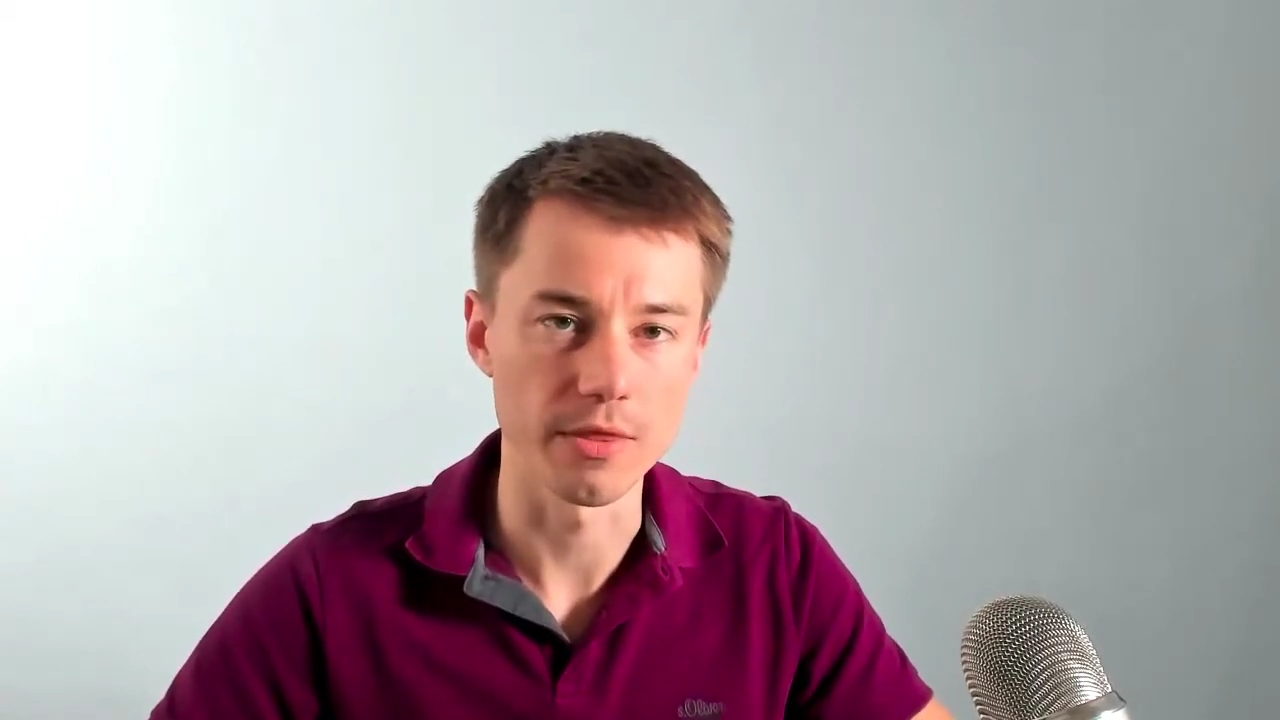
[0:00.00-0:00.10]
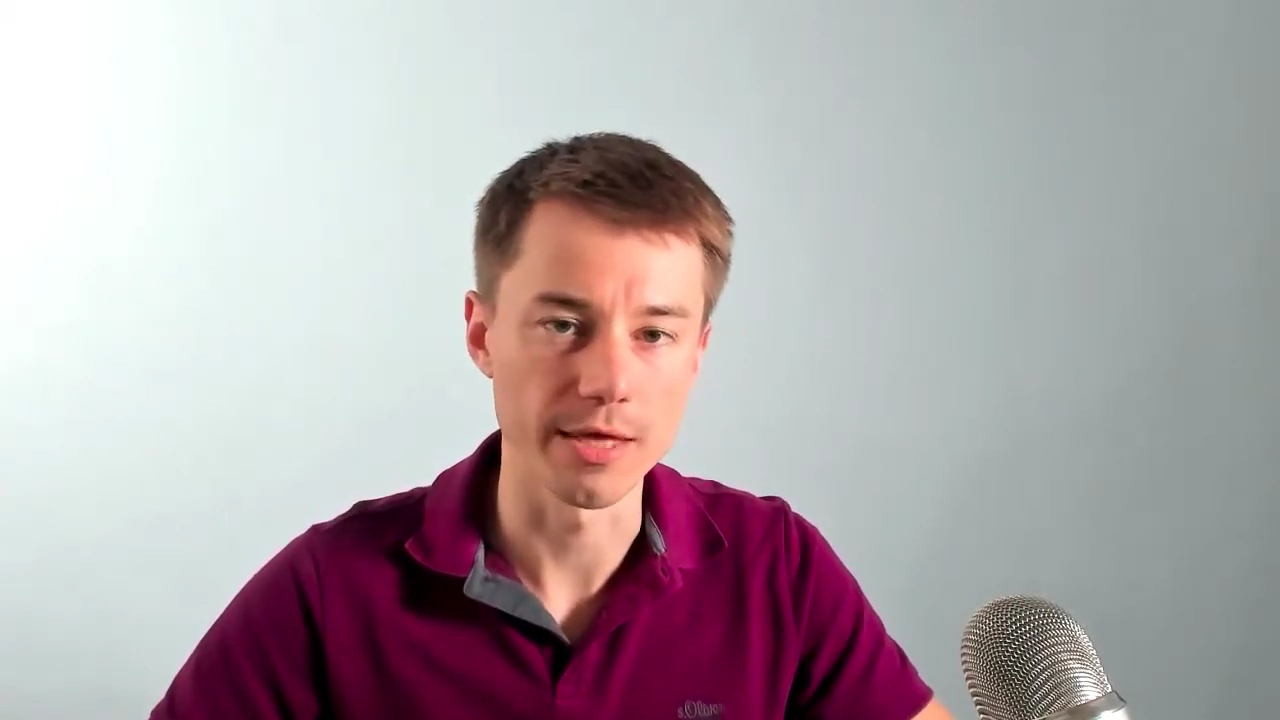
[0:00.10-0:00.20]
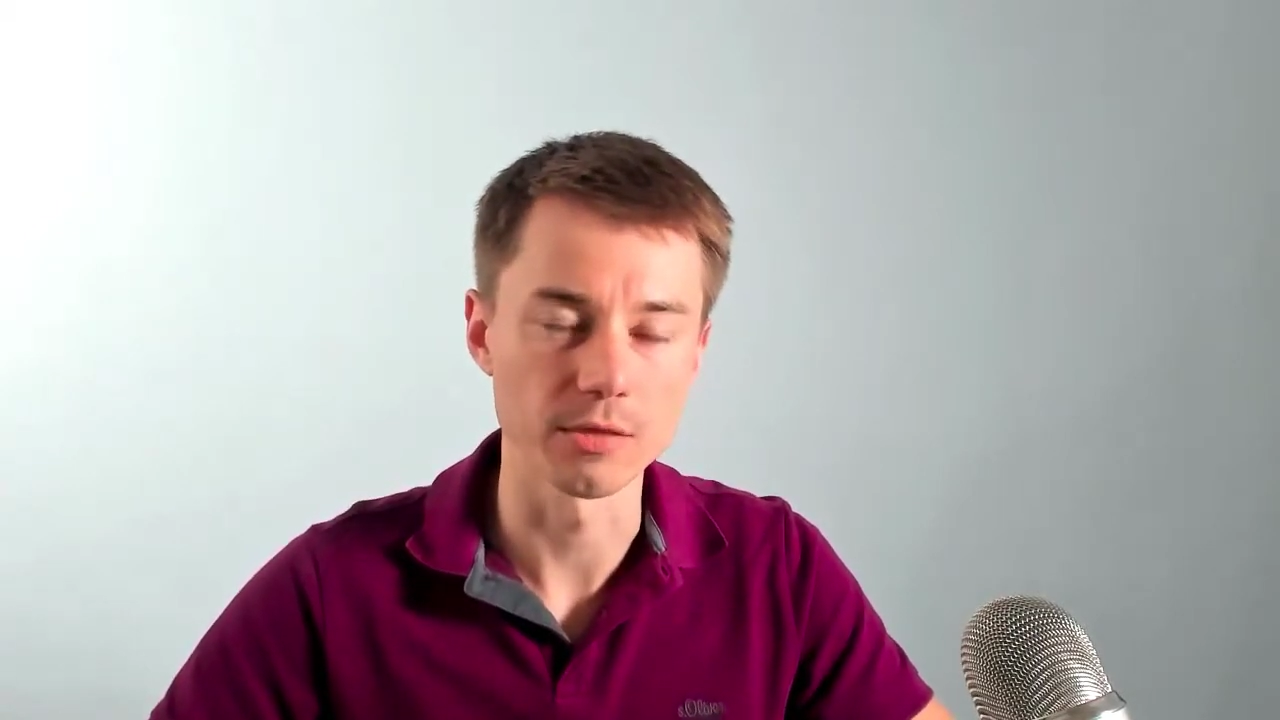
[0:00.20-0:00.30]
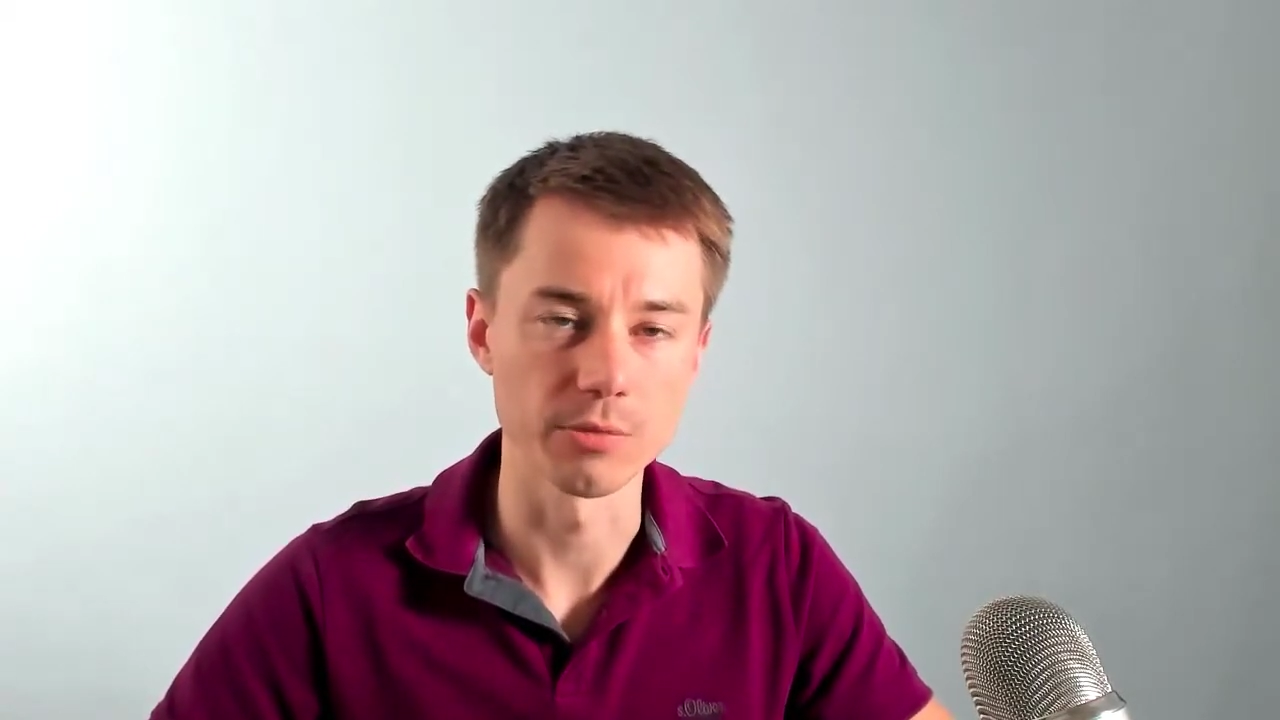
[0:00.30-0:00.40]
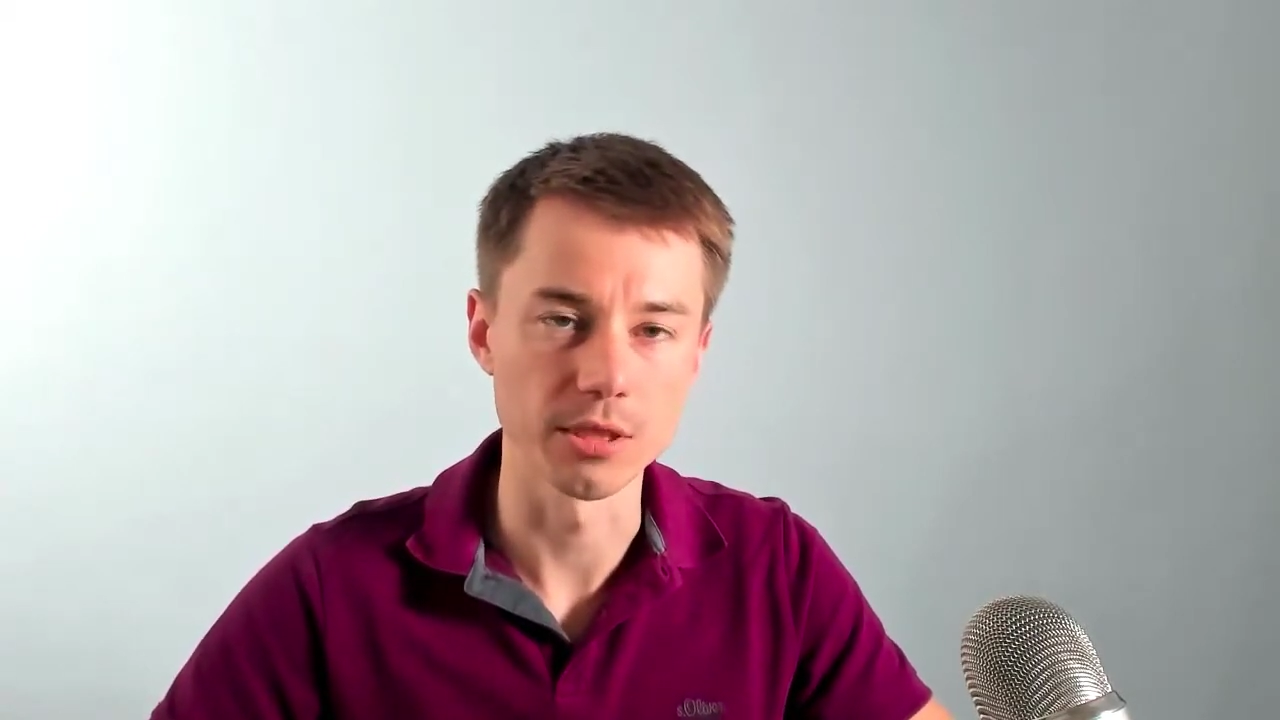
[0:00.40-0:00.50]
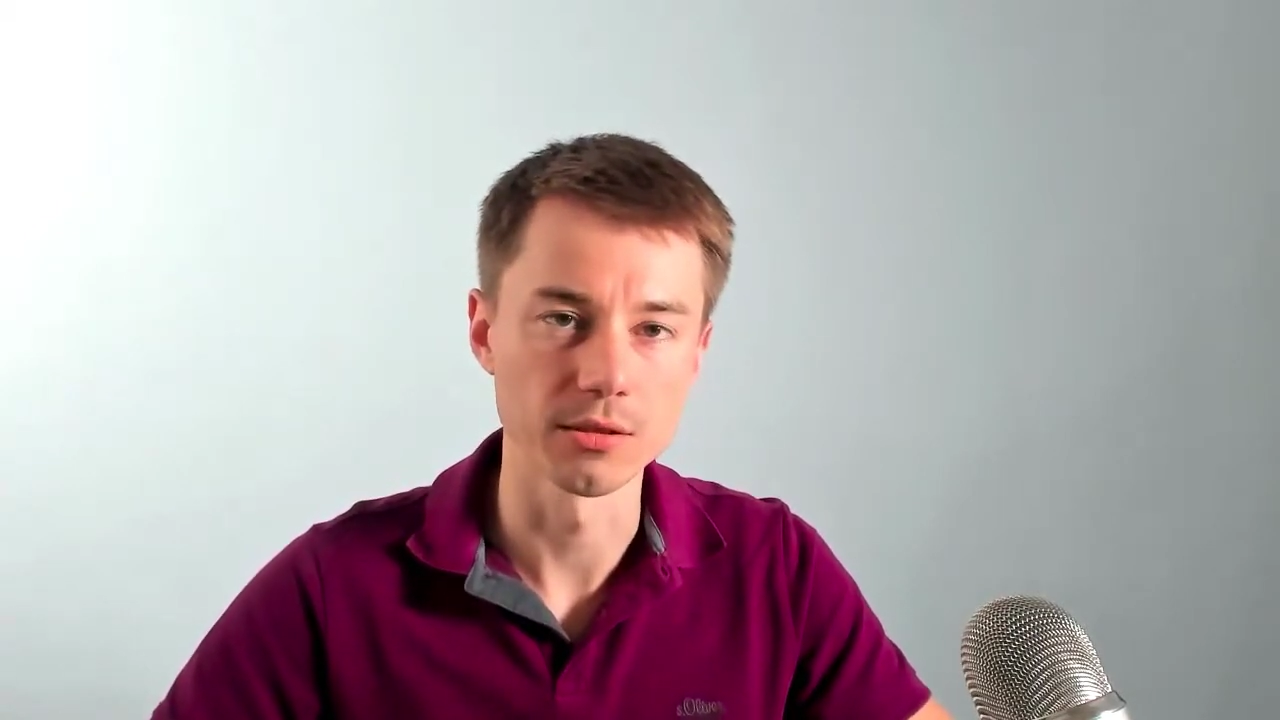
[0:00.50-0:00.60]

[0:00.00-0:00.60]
that be?